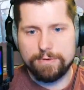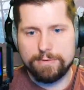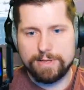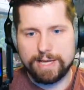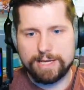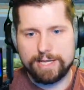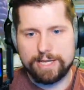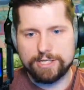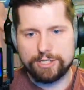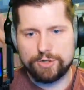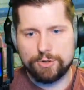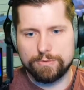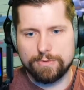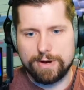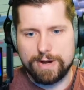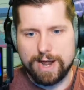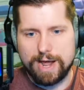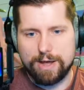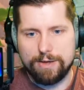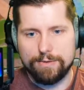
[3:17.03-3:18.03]
like he's doing right
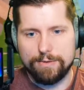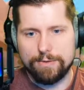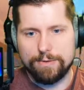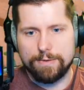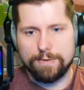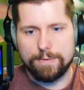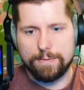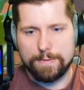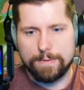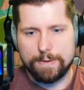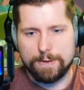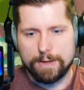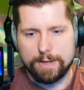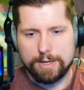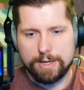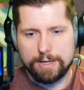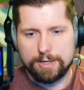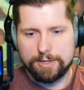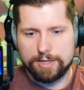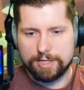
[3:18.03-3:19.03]
now,
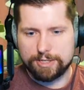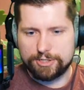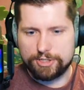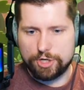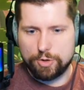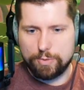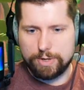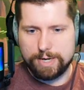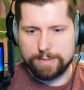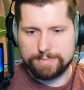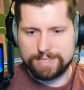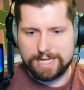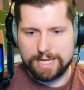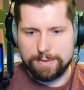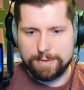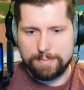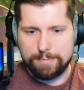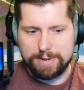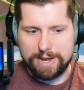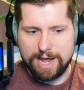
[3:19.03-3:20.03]
because you don't want him to get
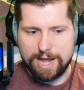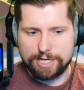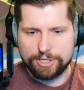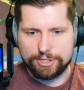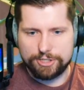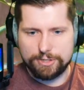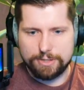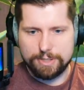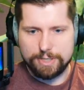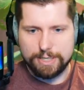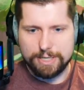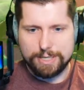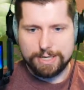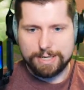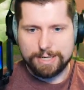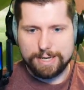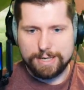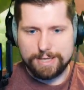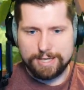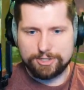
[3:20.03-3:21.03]
behind you.
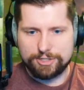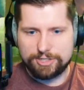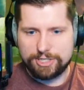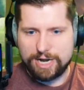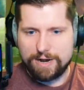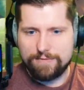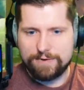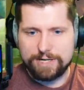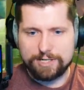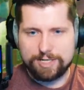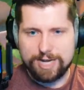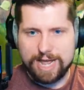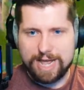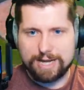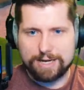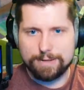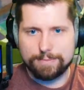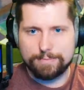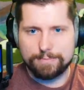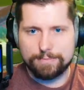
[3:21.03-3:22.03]
And then just every
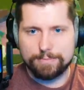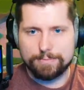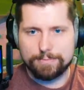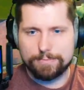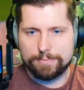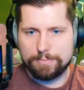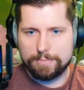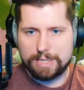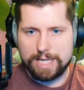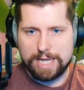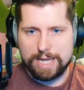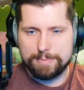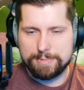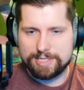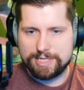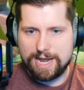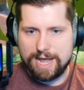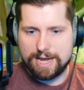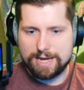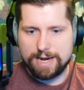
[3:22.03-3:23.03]
attack, let him
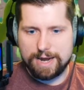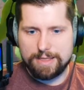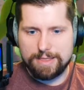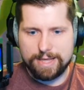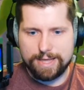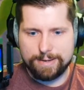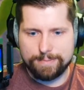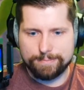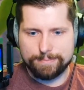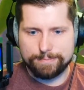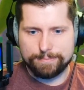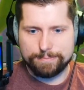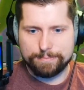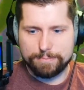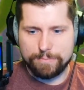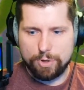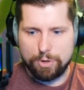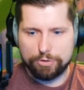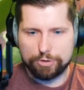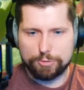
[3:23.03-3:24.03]
attack and then
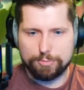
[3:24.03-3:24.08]
hold your